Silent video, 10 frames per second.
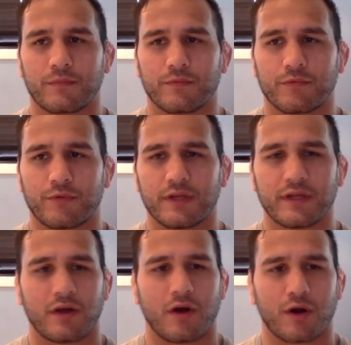
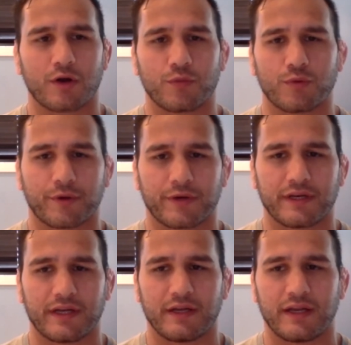really hard work
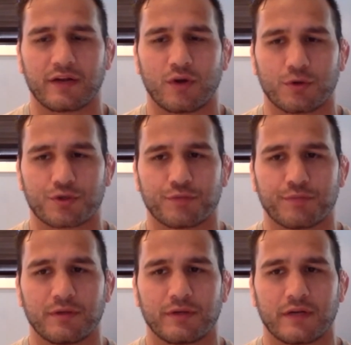and culture
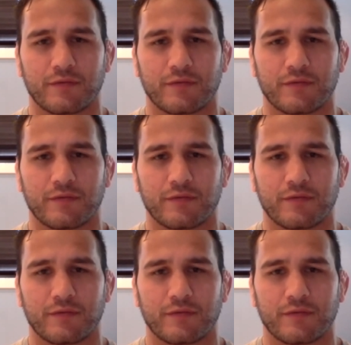building,